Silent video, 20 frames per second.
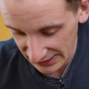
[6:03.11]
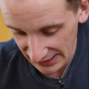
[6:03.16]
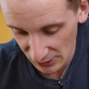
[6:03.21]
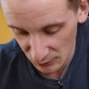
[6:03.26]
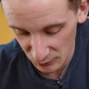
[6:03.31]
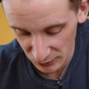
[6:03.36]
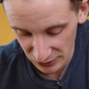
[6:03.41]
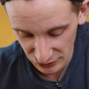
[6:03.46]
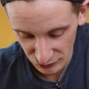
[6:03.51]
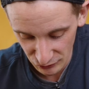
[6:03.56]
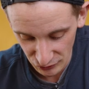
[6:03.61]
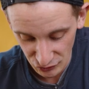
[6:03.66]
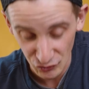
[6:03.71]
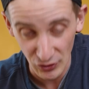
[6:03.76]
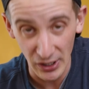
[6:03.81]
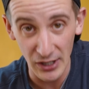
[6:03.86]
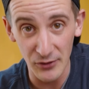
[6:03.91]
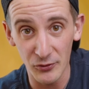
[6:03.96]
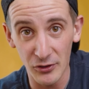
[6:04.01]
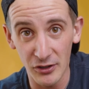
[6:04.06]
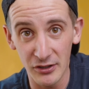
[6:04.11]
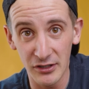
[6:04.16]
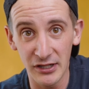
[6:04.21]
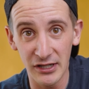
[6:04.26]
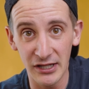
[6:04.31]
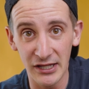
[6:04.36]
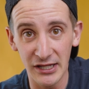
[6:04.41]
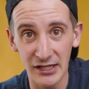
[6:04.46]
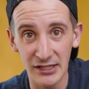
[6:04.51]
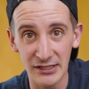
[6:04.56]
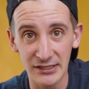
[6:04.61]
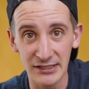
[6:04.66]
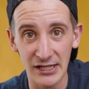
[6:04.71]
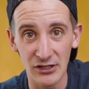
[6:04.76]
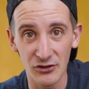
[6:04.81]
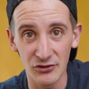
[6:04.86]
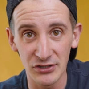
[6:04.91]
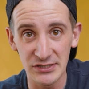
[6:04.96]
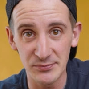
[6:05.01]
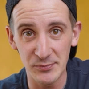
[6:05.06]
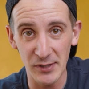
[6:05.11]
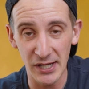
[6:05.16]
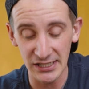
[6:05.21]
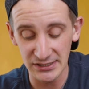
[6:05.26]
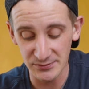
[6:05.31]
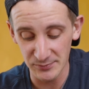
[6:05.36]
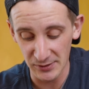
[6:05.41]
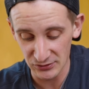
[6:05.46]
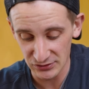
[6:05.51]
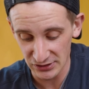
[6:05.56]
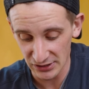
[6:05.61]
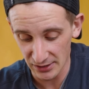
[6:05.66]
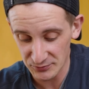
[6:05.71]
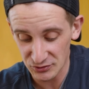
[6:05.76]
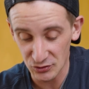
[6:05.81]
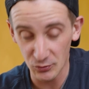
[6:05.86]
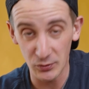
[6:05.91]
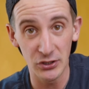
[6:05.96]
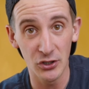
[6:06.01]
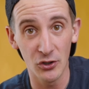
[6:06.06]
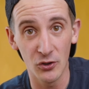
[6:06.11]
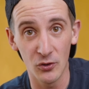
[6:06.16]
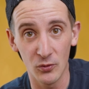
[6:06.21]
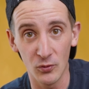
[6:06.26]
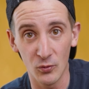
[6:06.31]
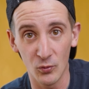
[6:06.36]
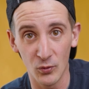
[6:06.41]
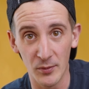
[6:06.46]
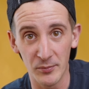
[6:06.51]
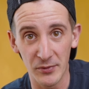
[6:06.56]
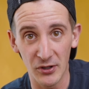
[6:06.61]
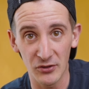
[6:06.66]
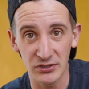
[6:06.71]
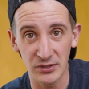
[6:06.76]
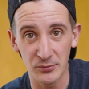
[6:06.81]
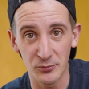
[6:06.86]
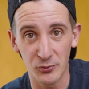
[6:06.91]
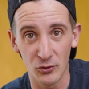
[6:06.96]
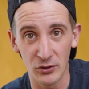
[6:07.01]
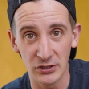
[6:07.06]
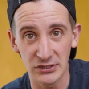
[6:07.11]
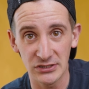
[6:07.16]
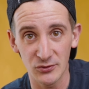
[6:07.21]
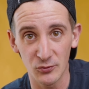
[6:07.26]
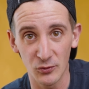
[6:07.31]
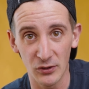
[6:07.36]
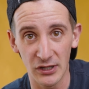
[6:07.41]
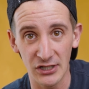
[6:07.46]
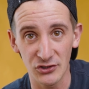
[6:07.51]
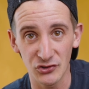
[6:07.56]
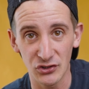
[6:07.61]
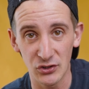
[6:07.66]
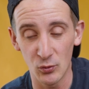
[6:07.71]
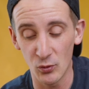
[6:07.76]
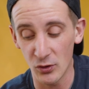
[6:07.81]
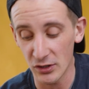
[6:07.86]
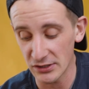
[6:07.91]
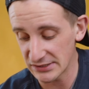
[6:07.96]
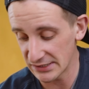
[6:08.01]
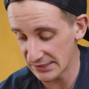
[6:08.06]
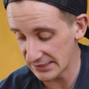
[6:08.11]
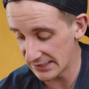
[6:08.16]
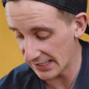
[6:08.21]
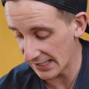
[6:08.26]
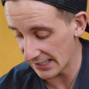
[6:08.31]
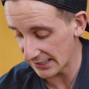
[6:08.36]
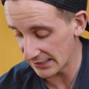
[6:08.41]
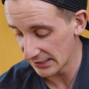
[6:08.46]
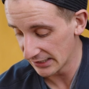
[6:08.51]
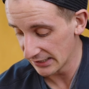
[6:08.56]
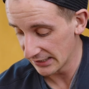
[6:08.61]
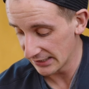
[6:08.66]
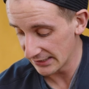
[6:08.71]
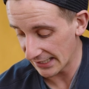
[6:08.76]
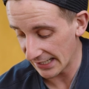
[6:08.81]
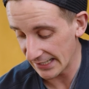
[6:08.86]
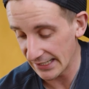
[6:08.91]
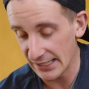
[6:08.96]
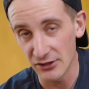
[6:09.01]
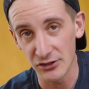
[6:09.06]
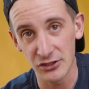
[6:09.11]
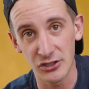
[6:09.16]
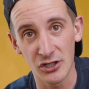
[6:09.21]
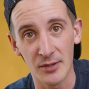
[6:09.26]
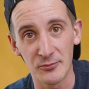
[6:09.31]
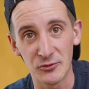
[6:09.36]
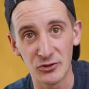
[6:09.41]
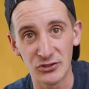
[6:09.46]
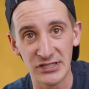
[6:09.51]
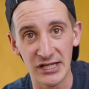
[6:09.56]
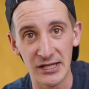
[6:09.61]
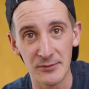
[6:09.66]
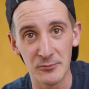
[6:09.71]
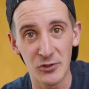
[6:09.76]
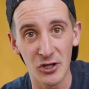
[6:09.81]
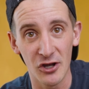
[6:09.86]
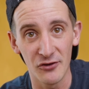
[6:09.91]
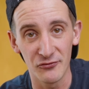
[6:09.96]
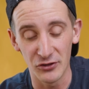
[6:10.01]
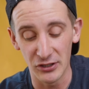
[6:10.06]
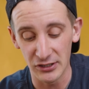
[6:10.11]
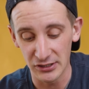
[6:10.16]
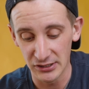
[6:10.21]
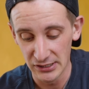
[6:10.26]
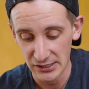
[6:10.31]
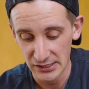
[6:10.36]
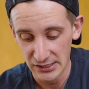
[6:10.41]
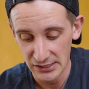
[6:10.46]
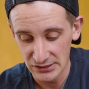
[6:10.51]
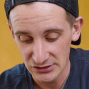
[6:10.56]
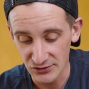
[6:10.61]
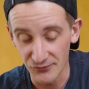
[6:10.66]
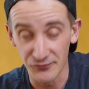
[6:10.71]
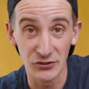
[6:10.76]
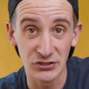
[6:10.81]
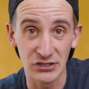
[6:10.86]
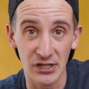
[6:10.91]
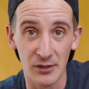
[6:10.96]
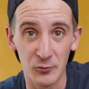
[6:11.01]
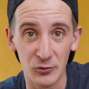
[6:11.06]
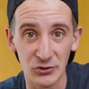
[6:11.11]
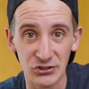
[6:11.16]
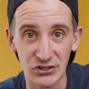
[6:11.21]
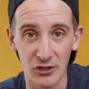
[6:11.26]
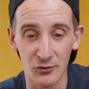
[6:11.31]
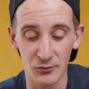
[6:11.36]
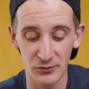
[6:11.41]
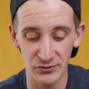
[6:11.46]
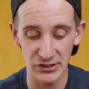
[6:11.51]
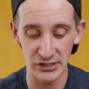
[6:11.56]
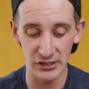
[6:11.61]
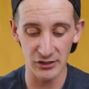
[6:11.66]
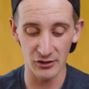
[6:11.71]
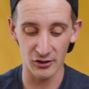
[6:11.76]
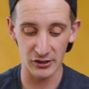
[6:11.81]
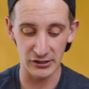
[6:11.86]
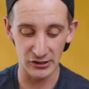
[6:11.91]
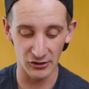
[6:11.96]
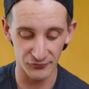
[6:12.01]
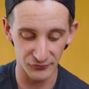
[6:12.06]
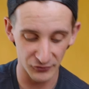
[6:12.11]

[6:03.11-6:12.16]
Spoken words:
now we're gonna do a dry run and get all these bags mounted up so we know what mounting points we'll actually want to get that helicopter tape covering. So first up, we'll start with the Arkell